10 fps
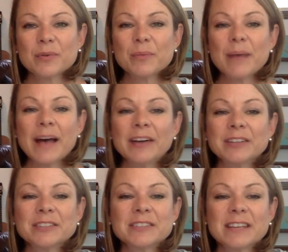what
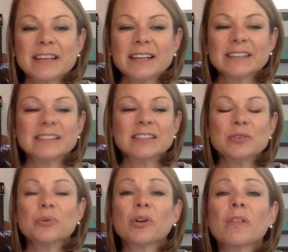matters is that
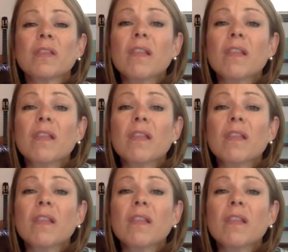you are